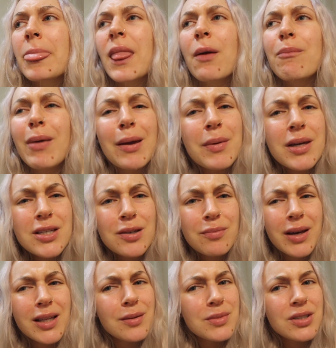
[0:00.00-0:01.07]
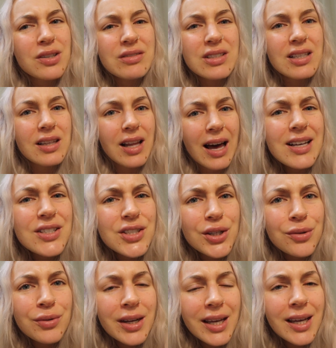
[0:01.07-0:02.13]
Maybe to make themselves less
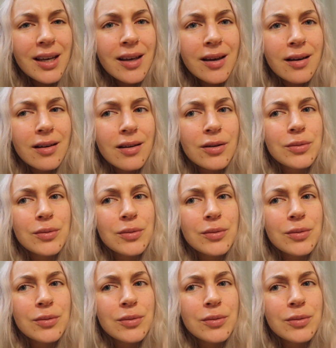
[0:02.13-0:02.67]
unique?